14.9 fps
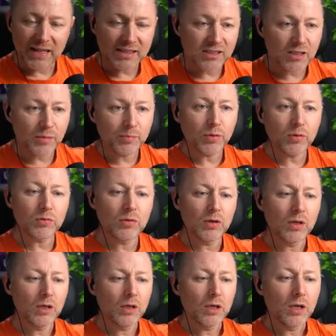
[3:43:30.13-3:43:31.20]
simple,
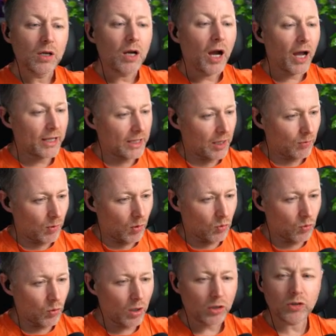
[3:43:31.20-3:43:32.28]
and I will
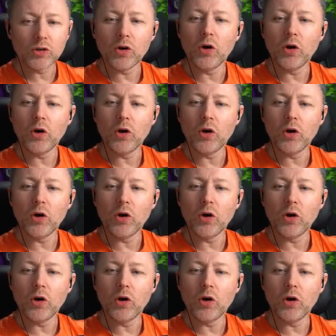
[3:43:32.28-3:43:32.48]
work it